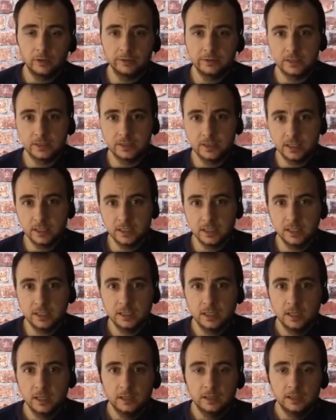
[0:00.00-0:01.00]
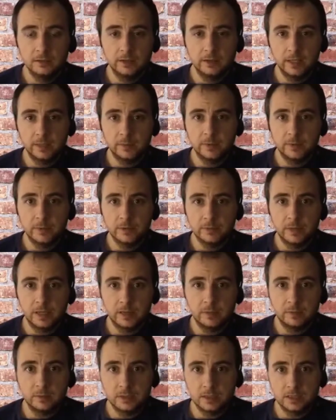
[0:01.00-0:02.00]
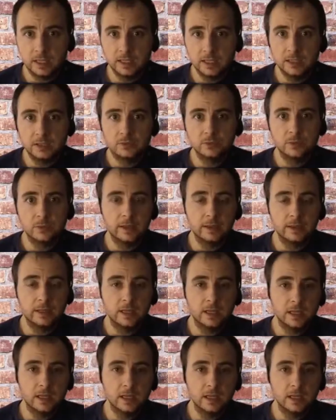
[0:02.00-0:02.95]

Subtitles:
We often see developers make mistakes where